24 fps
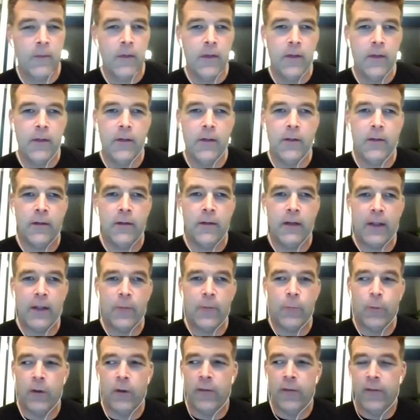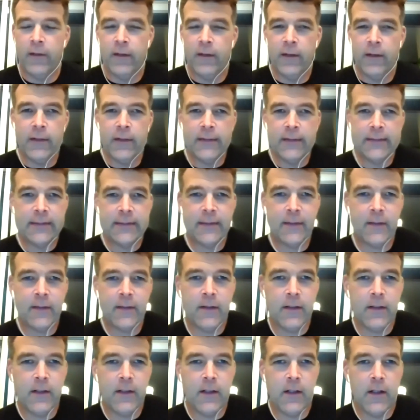Like one thing to
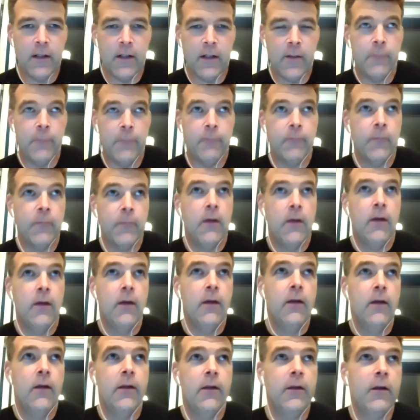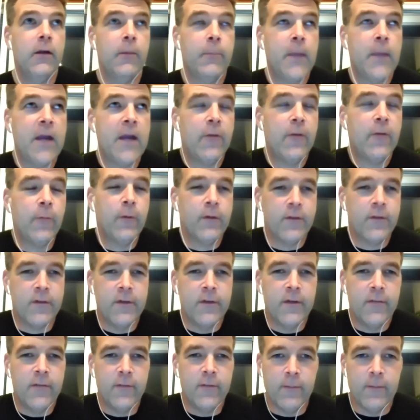consider, everyone's
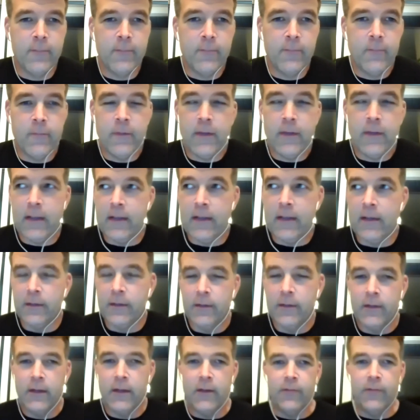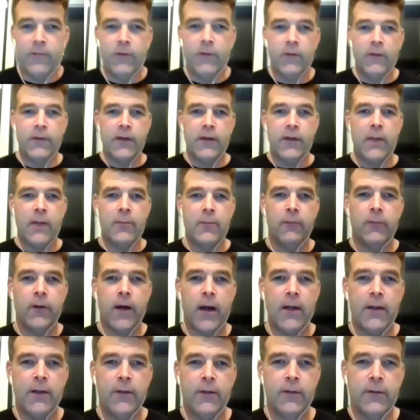different. And if you're the type of
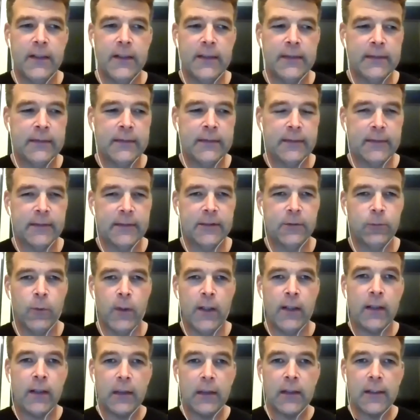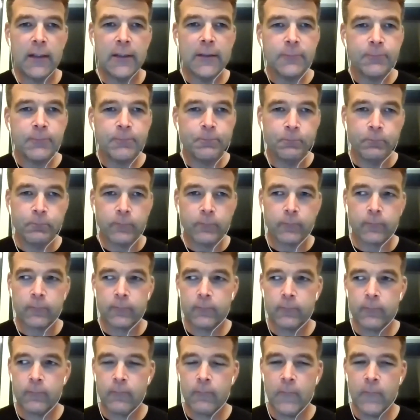rider who tends to sweat a lot,
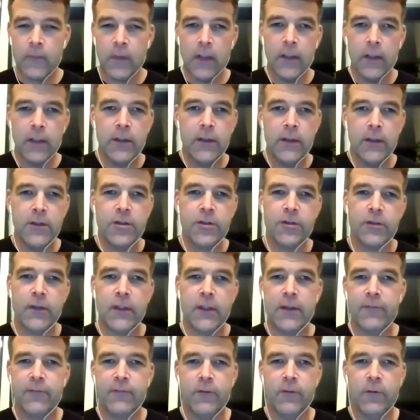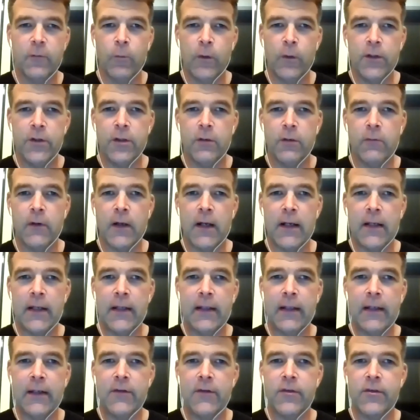a good trick for winter
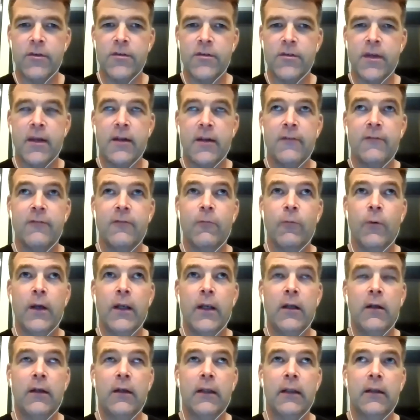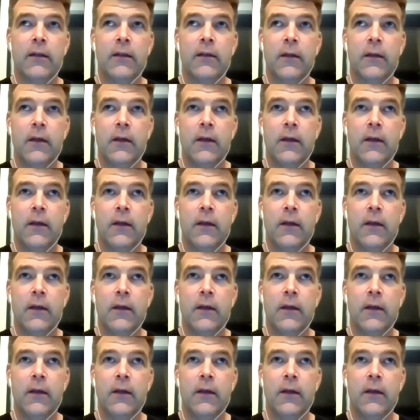riding is, instead of wearing